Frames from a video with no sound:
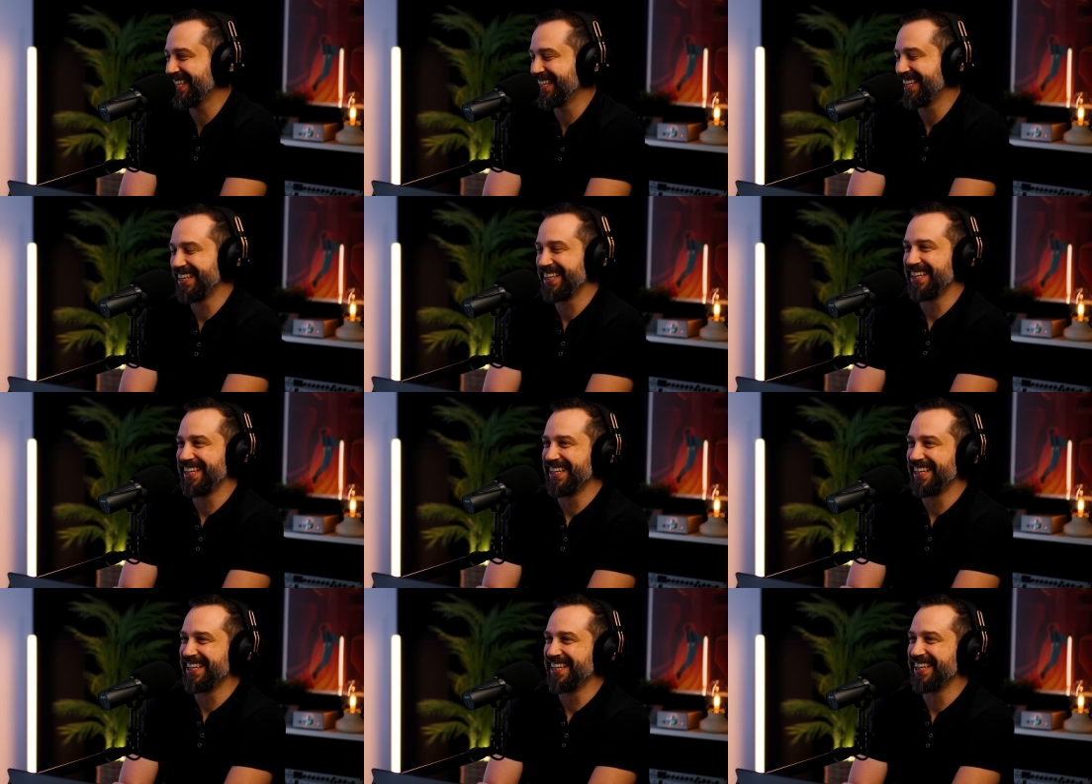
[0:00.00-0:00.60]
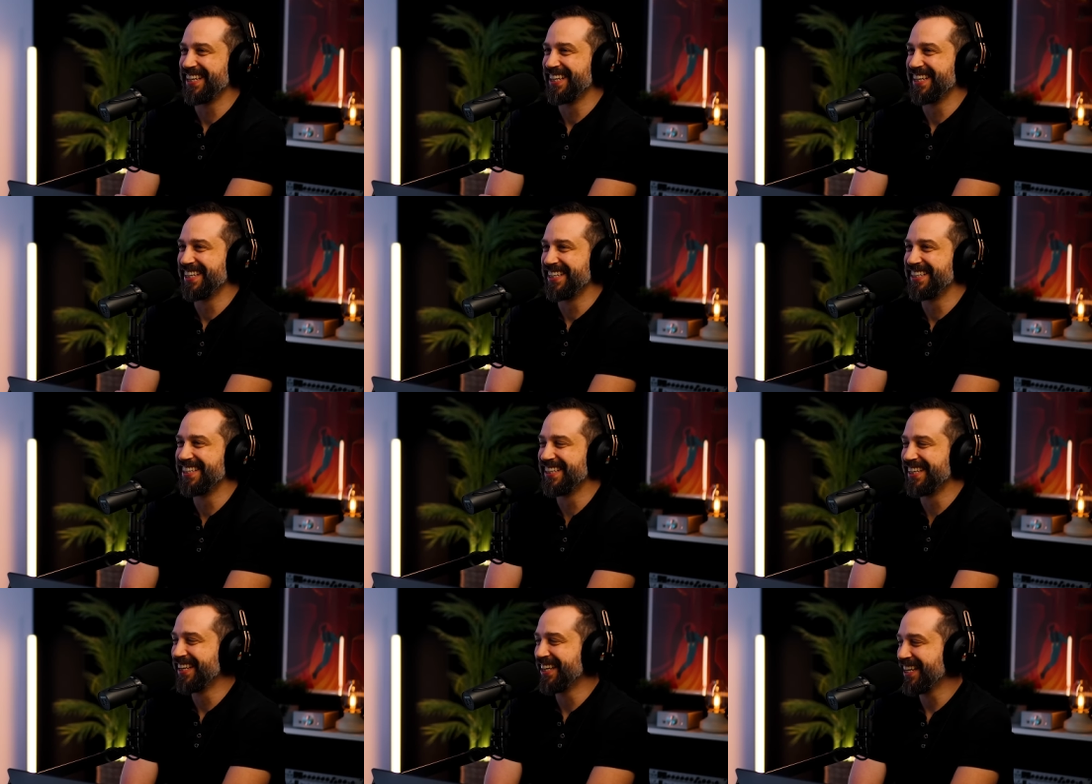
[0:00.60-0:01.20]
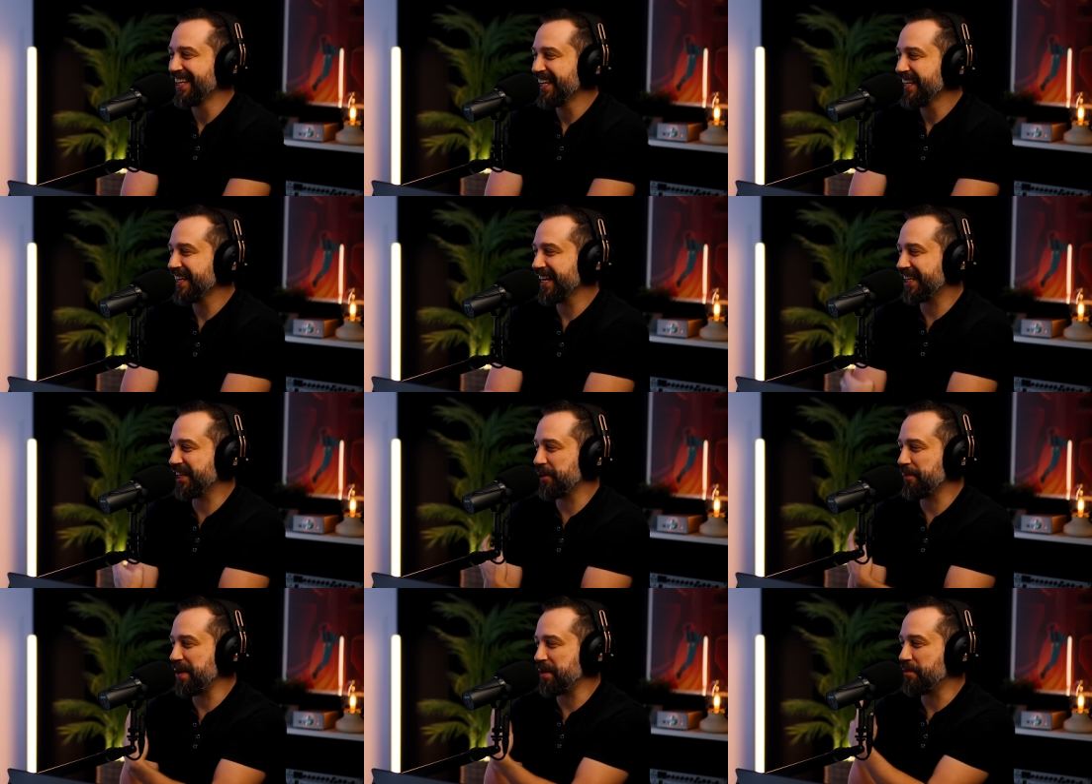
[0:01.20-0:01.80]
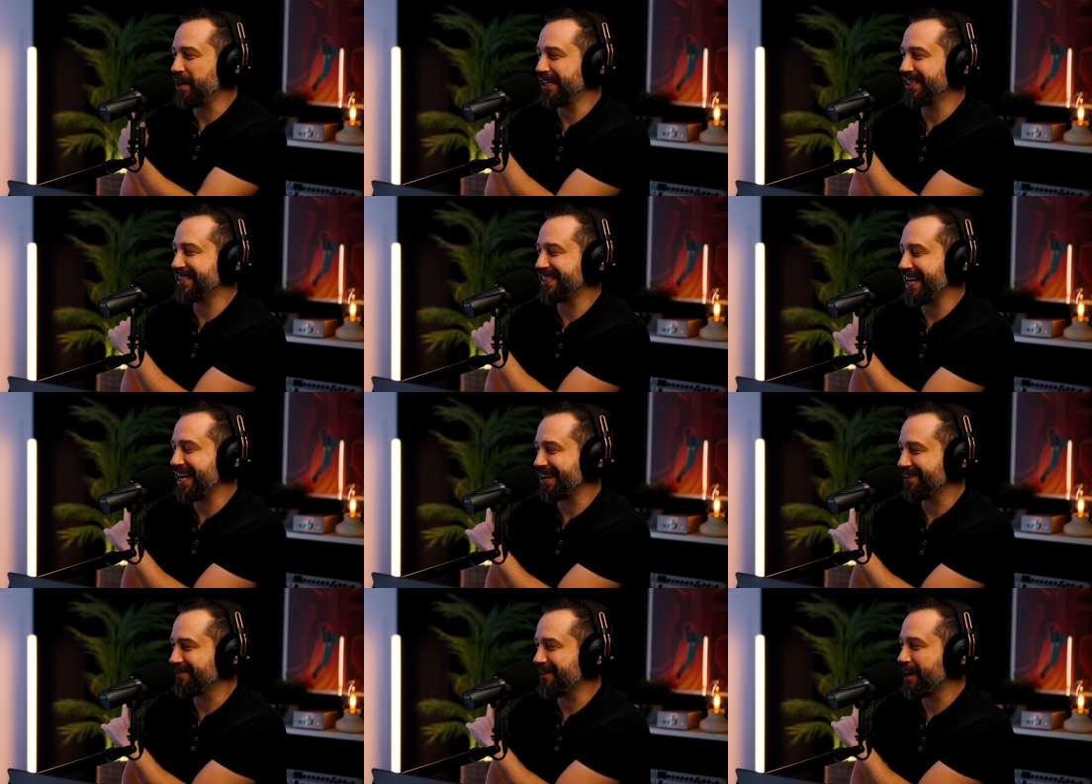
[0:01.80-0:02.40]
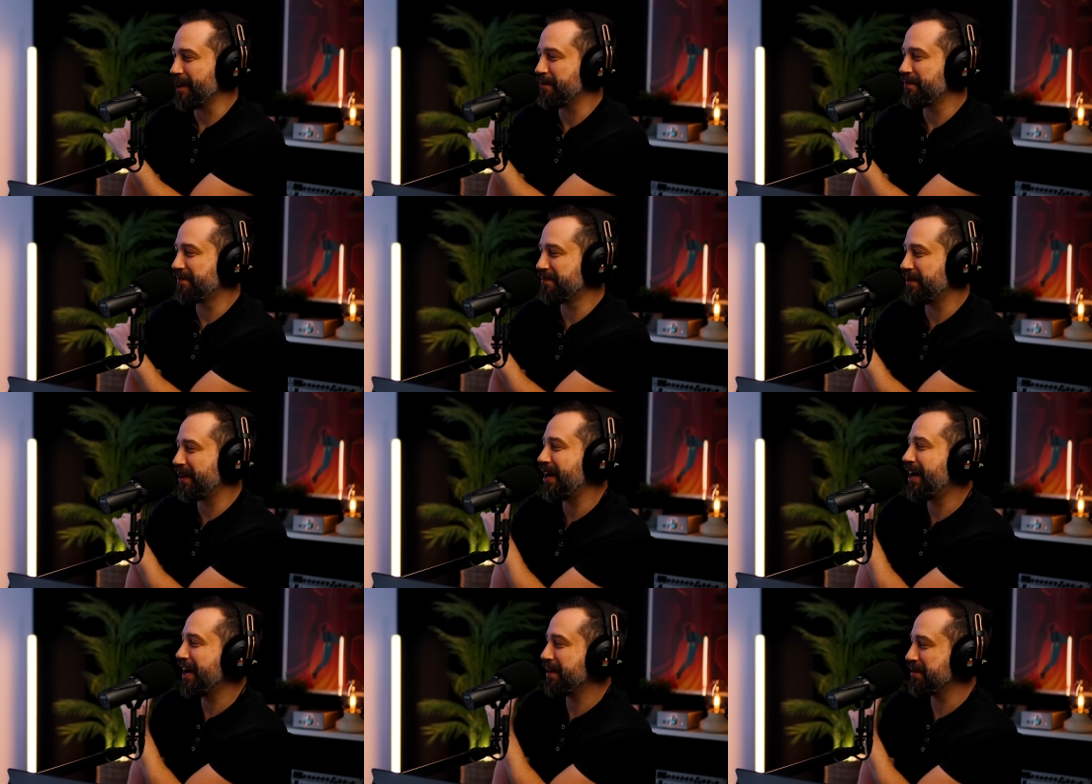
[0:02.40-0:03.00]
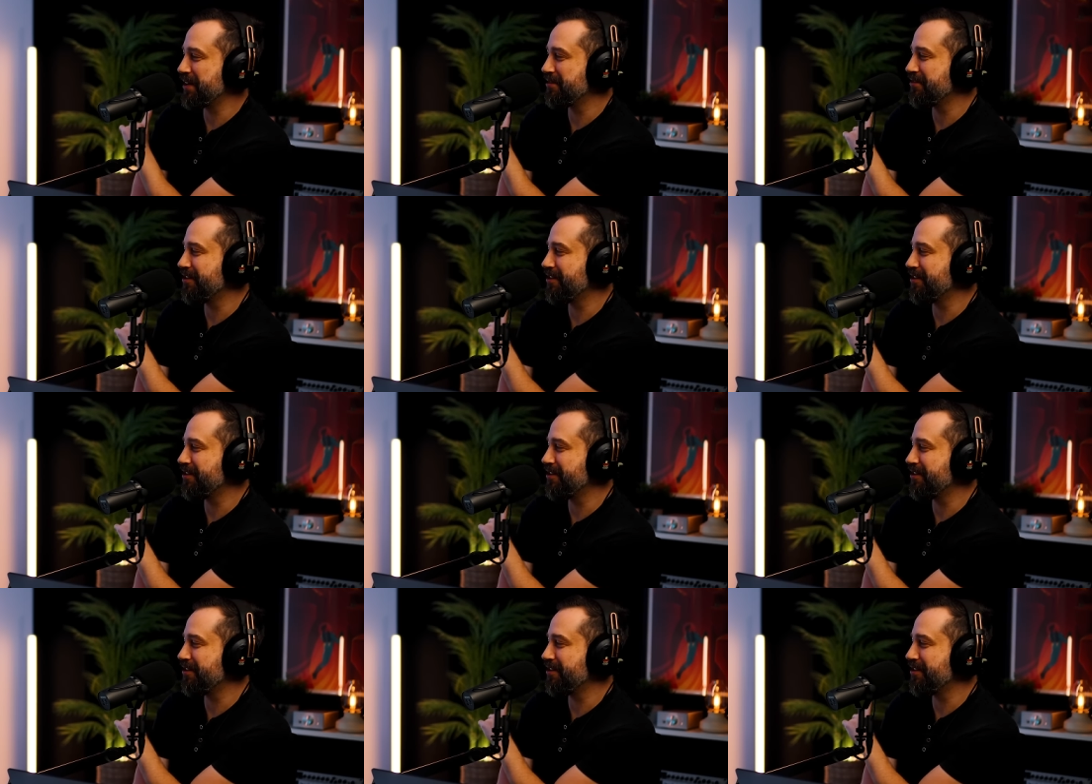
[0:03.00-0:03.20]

because they're not humans. There they're, could be one standing right behind